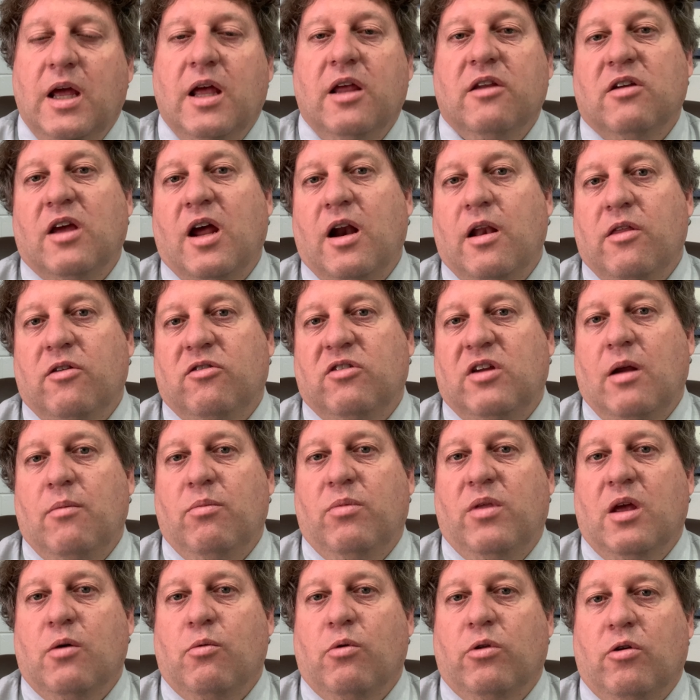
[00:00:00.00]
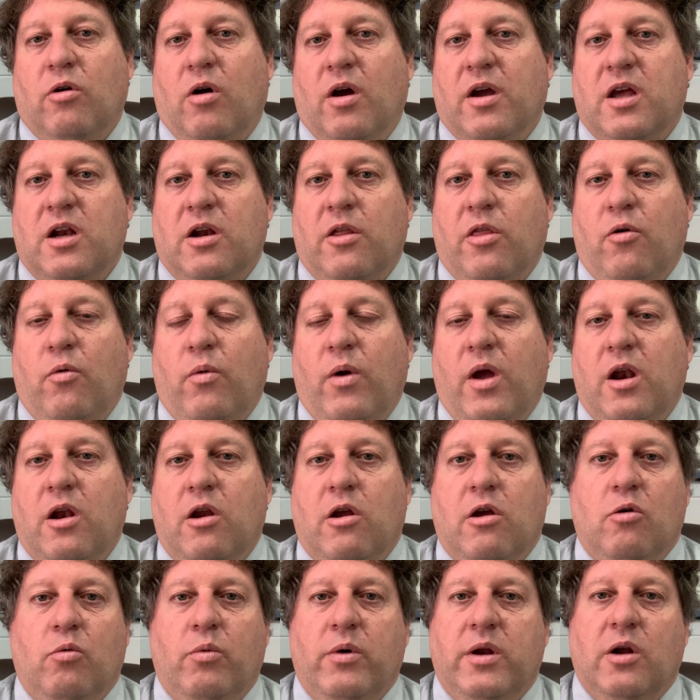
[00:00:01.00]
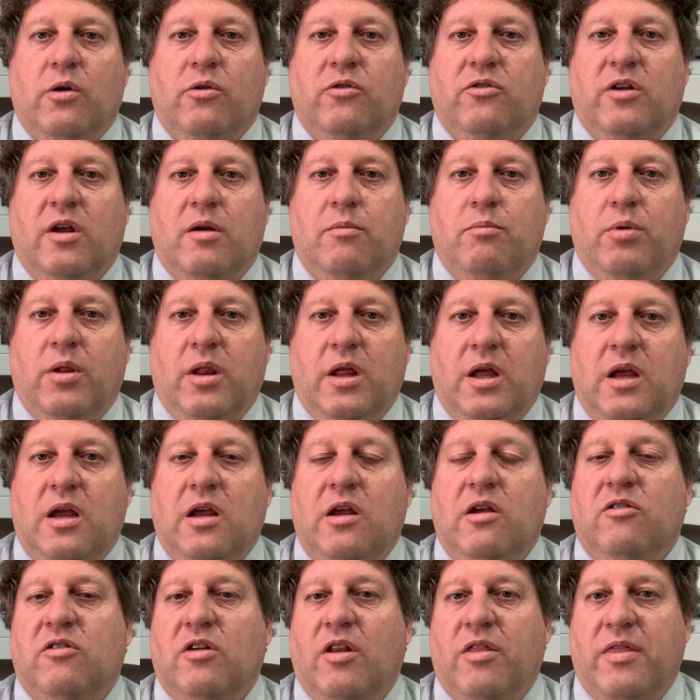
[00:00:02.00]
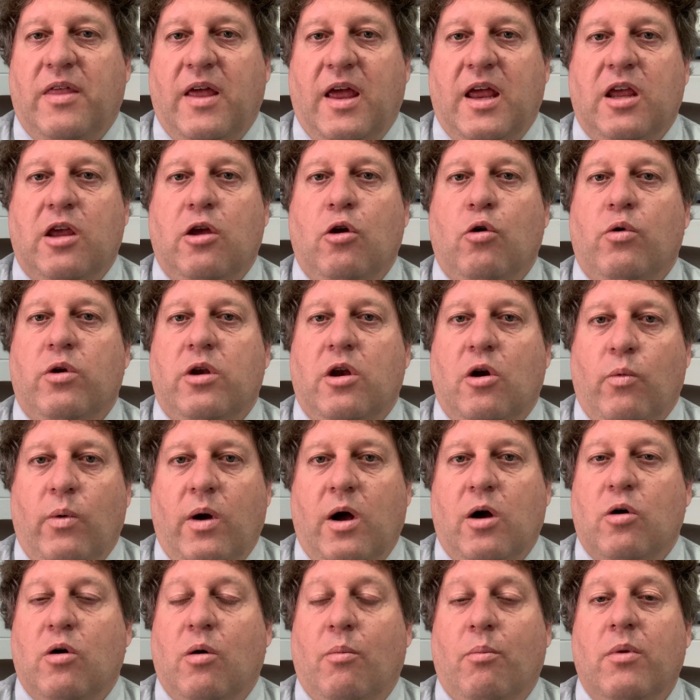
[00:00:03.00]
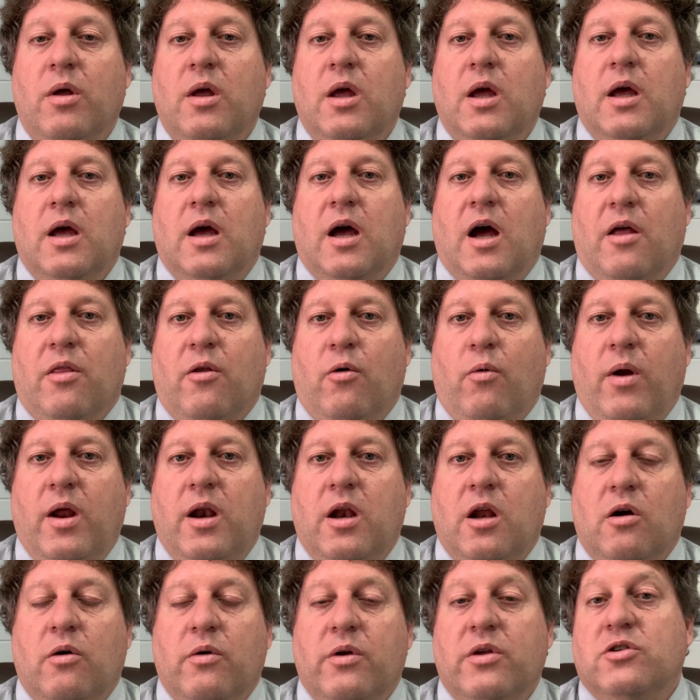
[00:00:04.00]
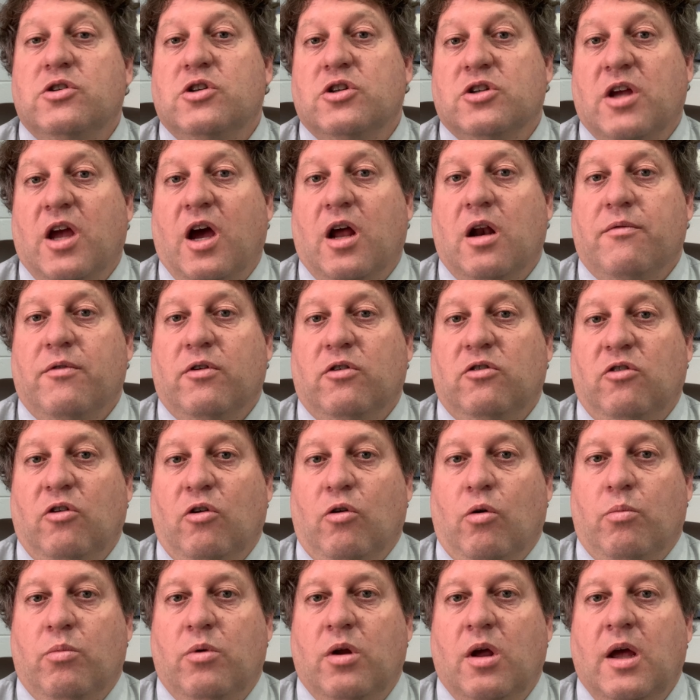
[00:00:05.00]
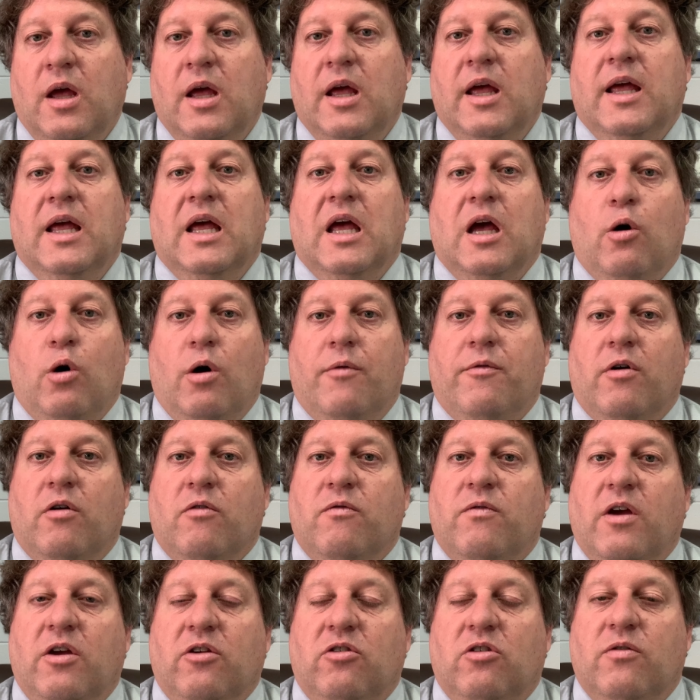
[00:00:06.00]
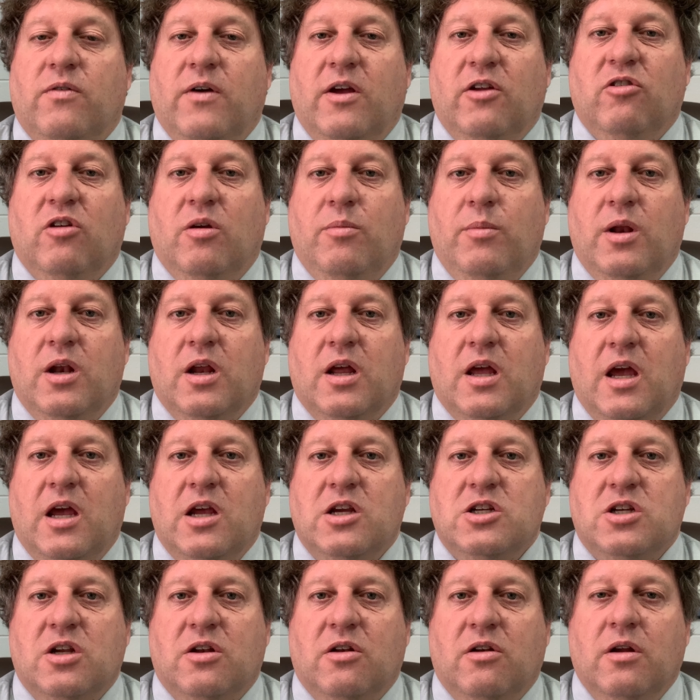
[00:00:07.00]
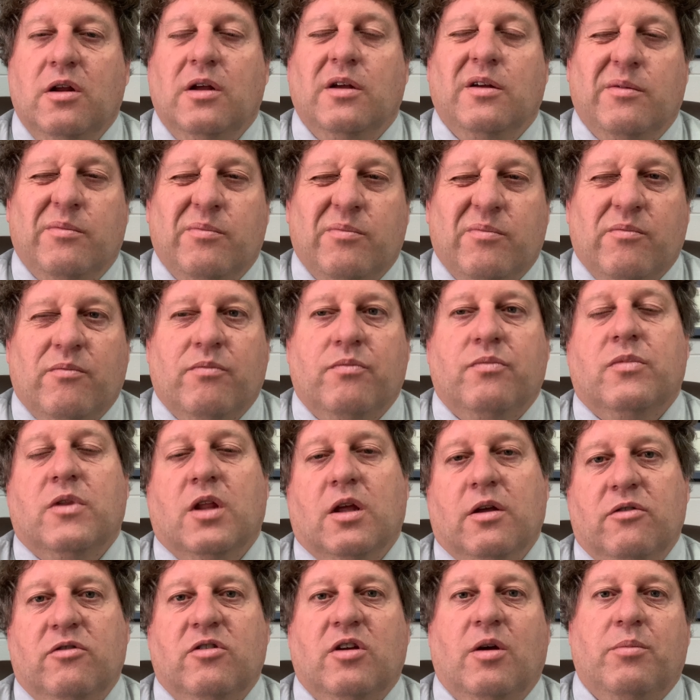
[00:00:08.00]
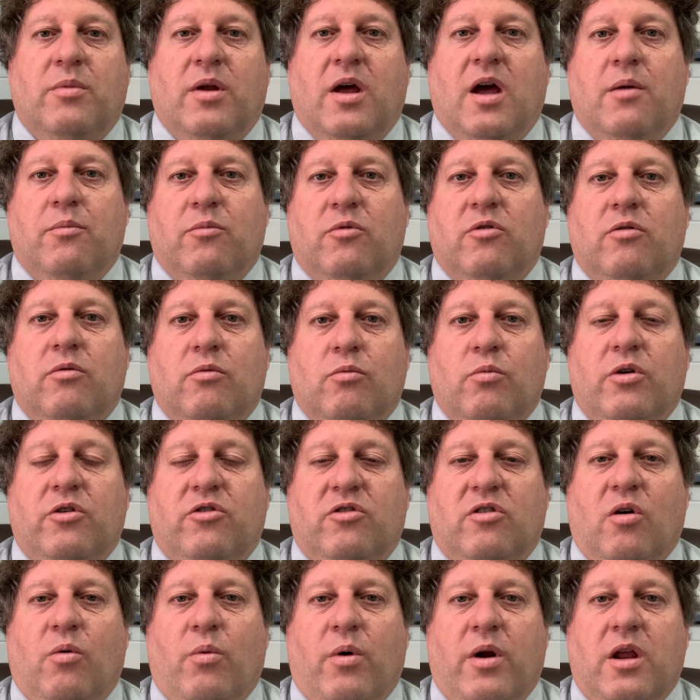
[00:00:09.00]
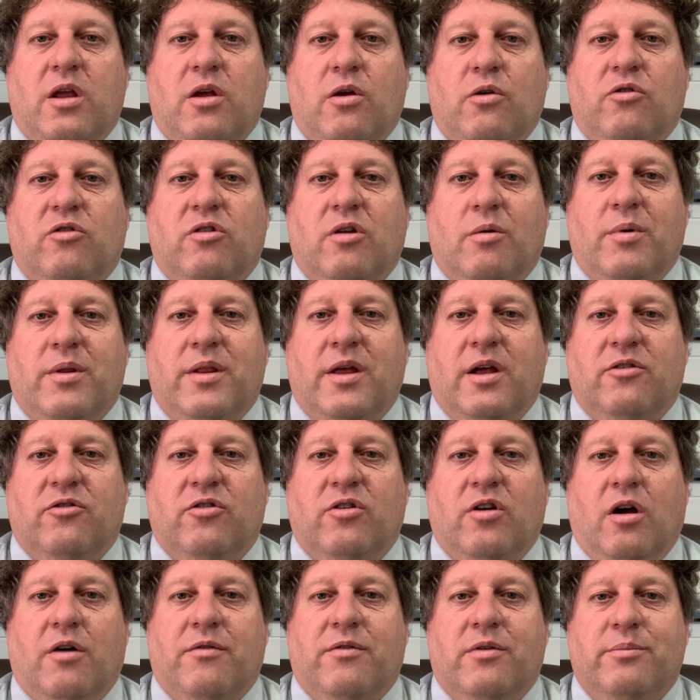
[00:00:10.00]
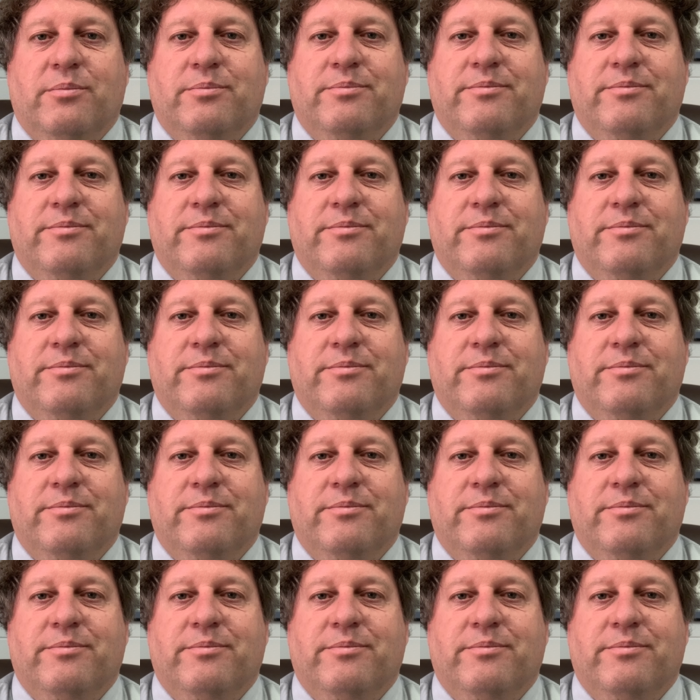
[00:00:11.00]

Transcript: Kind of the same thing with talking on the radio. We don't say please and thank you and you're welcome on the radio. It's just kind of assumed. However, in face-to-face communication, sometimes we still want to use some of that stuff.